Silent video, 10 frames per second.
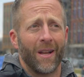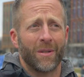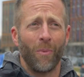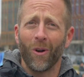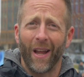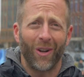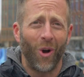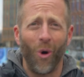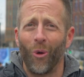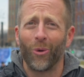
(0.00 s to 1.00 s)
It's more like
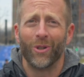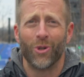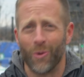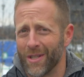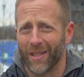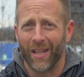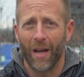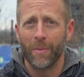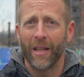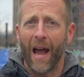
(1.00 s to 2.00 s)
cold and drizzly.
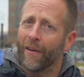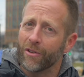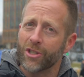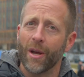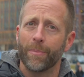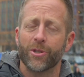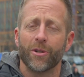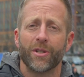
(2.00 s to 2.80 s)
I mean, the average temperatures